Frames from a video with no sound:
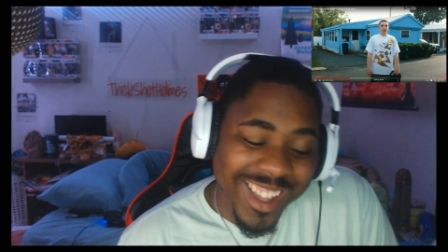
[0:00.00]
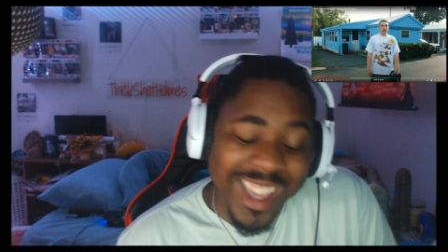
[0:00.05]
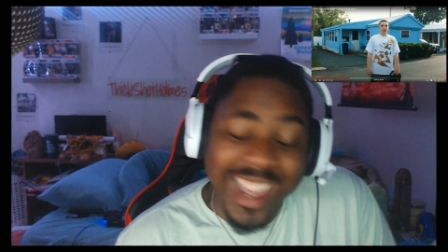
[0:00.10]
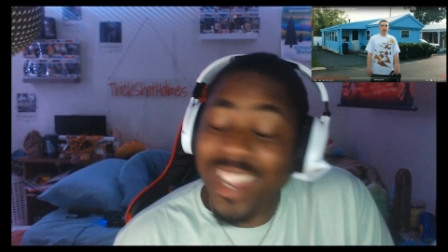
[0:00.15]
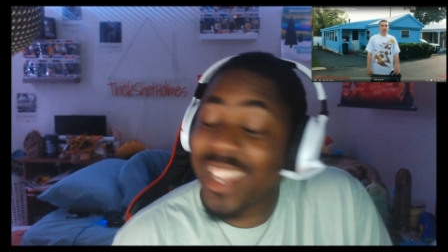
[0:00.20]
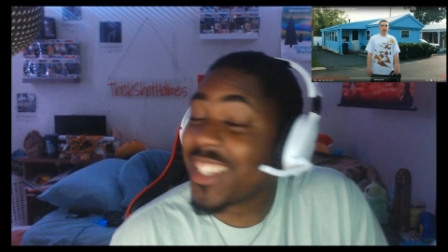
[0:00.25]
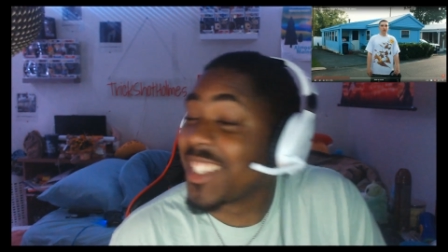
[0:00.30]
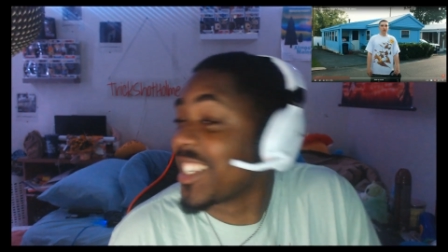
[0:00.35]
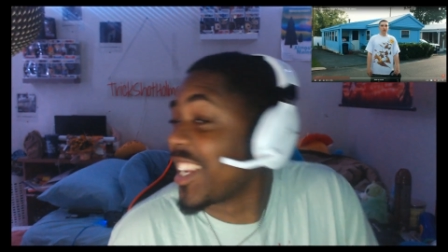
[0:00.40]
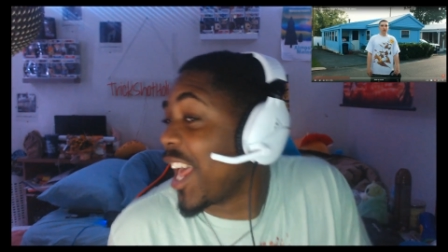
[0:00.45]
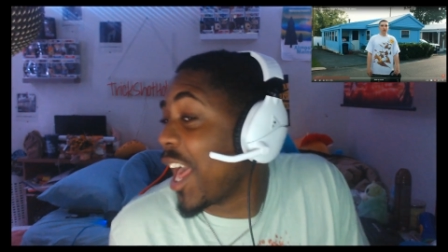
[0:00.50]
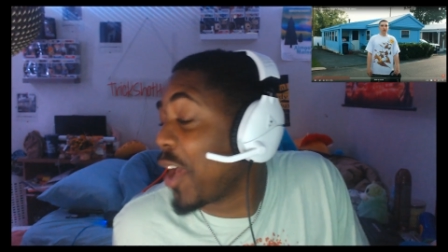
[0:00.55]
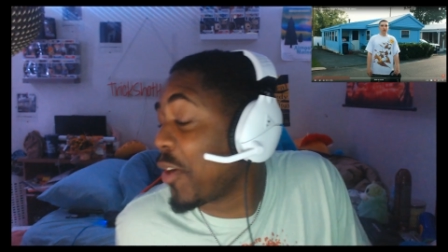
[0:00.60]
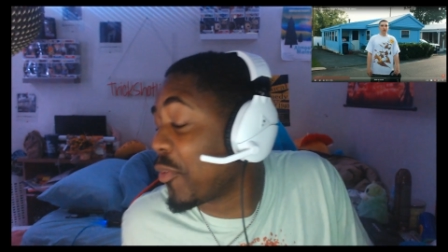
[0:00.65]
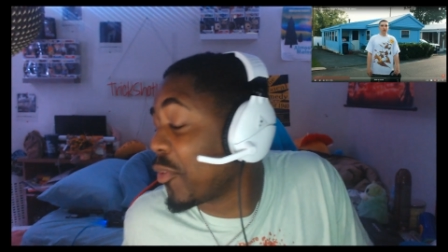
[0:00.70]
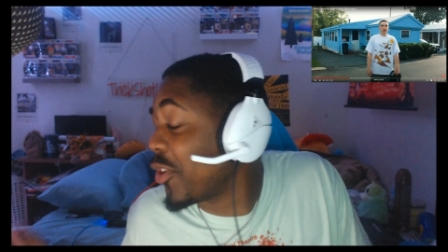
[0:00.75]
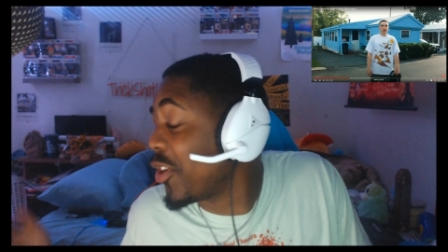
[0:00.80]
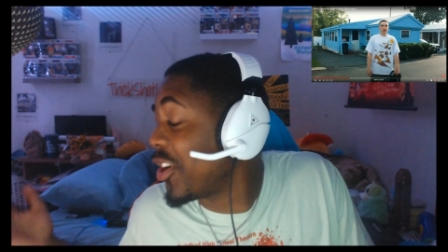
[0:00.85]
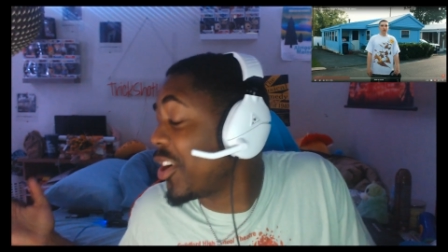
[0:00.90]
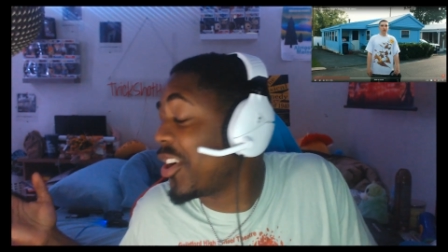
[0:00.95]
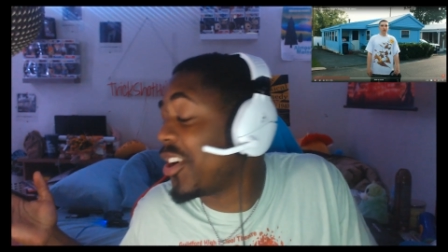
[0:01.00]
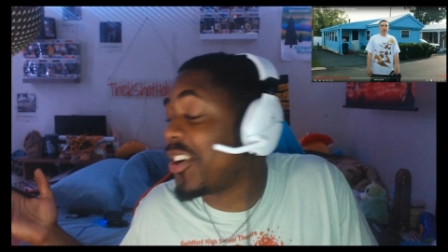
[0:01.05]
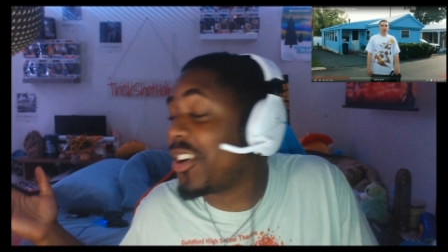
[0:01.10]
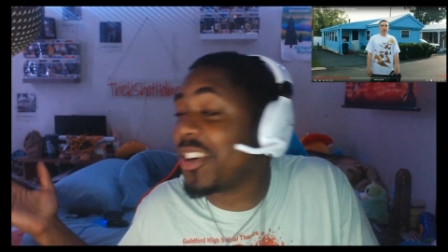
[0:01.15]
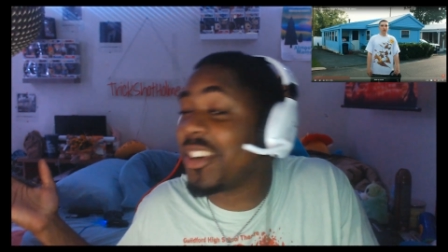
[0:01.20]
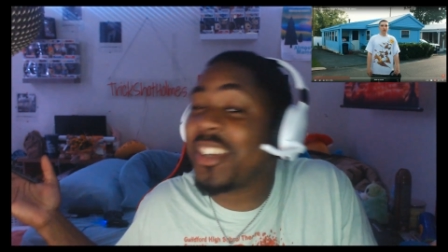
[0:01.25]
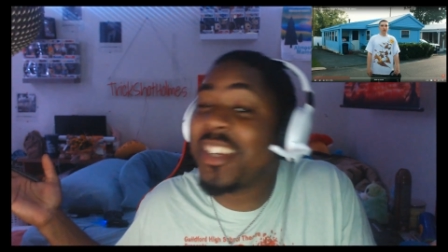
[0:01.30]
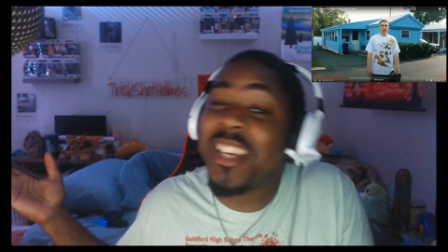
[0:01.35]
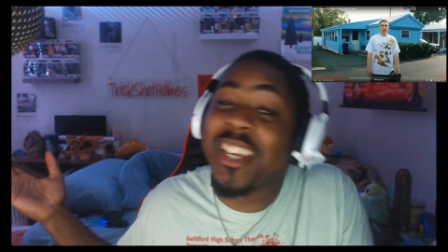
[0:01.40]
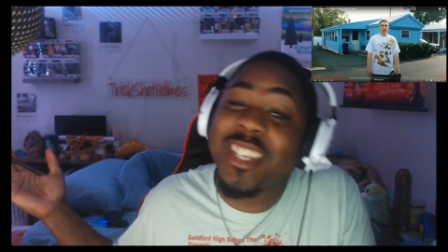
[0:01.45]
He's not wrong.
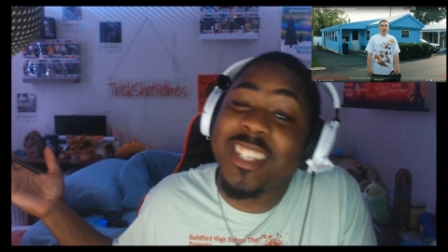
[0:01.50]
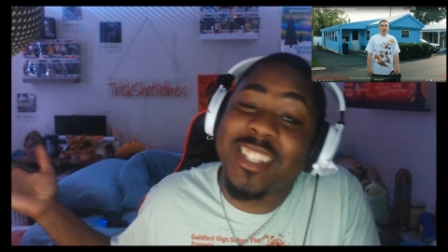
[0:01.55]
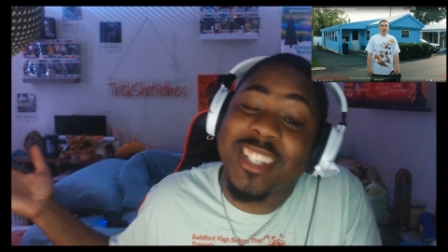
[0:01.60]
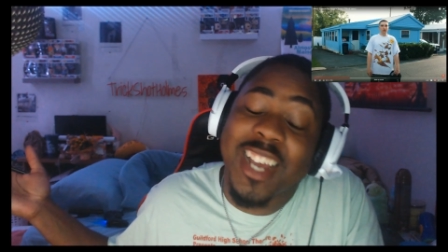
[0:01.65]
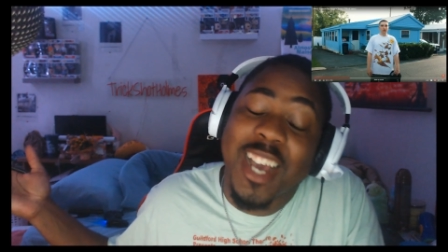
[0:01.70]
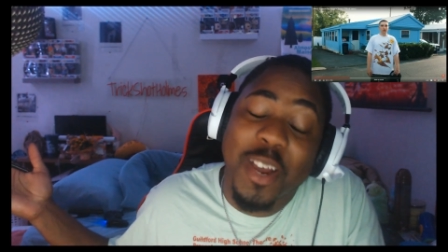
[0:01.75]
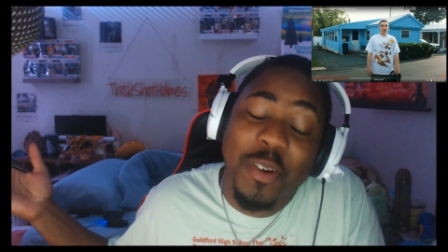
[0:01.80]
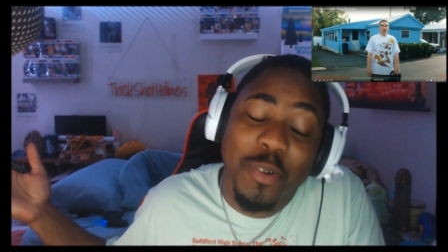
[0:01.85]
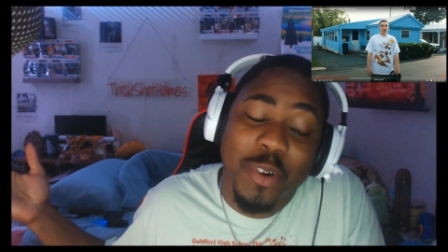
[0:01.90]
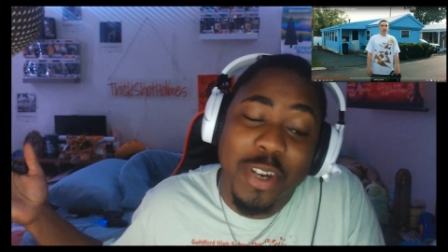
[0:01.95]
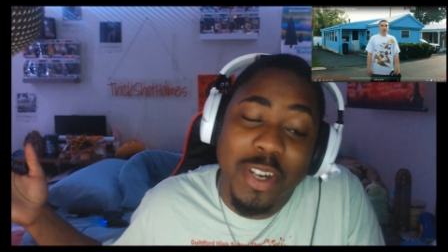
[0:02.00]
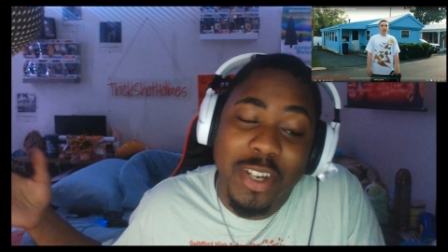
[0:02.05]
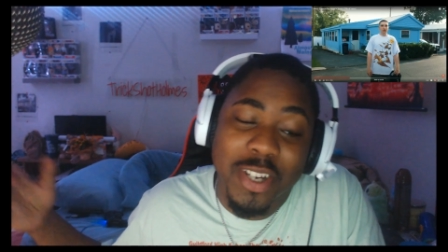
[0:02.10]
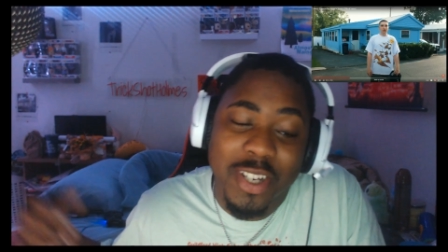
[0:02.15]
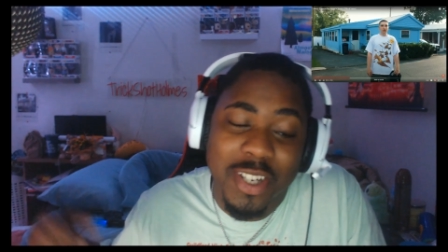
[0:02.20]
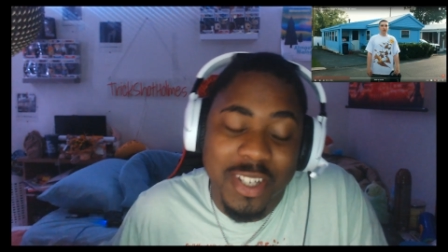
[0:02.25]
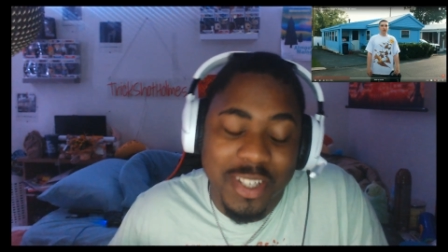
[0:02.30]
He's not wrong.